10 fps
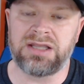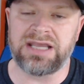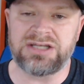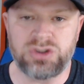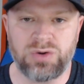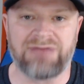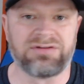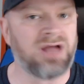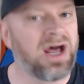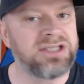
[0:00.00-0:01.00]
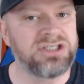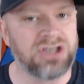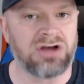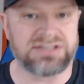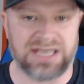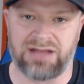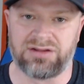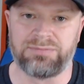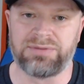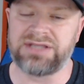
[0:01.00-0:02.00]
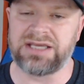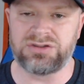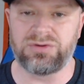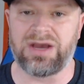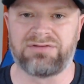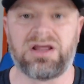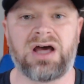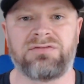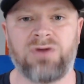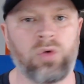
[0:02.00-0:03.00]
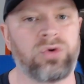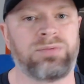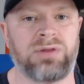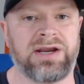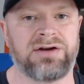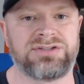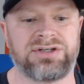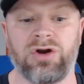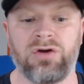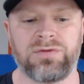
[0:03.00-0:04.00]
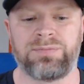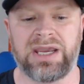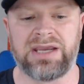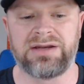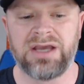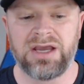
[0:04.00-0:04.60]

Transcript: do have a lot of young talent, but they do have a lot of older players that are overpaid.